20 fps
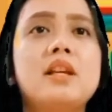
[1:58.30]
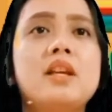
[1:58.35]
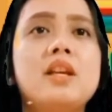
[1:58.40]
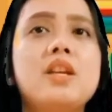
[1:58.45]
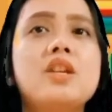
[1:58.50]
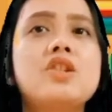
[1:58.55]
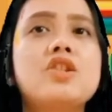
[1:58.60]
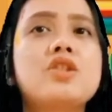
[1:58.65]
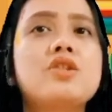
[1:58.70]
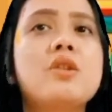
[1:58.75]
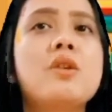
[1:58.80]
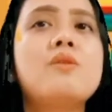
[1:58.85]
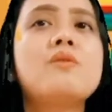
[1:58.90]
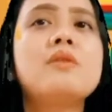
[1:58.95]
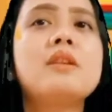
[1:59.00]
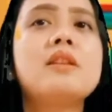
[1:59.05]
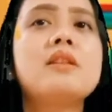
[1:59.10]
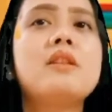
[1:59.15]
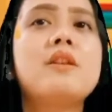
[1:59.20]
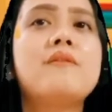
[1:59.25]
It's shown
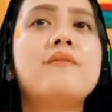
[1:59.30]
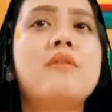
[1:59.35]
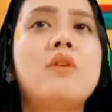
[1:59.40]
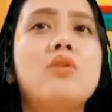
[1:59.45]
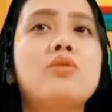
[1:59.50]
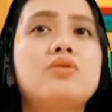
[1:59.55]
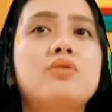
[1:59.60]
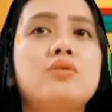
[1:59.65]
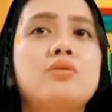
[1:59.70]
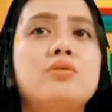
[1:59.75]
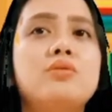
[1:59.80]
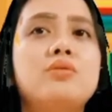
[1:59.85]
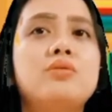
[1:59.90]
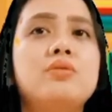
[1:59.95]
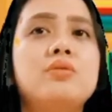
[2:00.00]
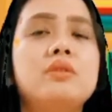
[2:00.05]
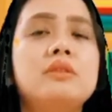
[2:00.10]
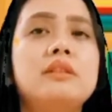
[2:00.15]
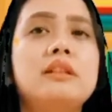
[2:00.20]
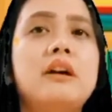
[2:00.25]
in the
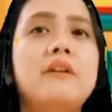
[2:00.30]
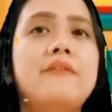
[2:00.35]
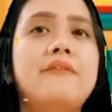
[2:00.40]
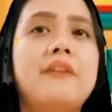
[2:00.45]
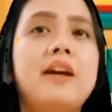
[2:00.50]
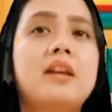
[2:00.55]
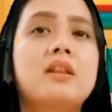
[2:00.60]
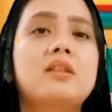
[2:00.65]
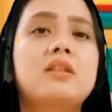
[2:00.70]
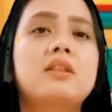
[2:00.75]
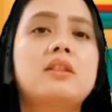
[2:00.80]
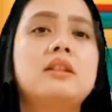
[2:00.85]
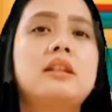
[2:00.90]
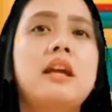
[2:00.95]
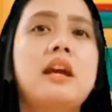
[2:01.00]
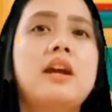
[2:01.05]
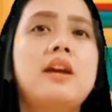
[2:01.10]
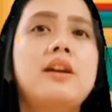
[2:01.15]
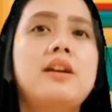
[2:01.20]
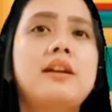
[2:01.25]
photo the affected
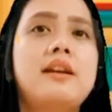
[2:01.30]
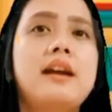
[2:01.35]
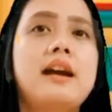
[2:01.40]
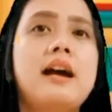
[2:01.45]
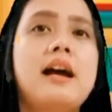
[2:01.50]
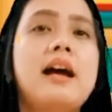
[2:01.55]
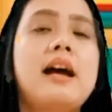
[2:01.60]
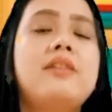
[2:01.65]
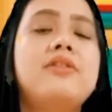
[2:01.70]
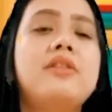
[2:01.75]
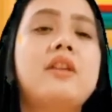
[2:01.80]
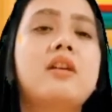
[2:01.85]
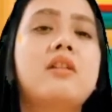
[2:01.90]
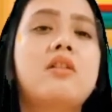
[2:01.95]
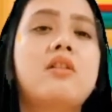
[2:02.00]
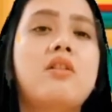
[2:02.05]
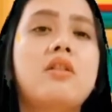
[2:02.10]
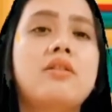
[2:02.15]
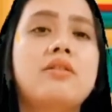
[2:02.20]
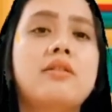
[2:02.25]
area and the
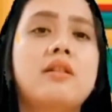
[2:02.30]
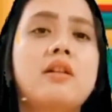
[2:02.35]
growth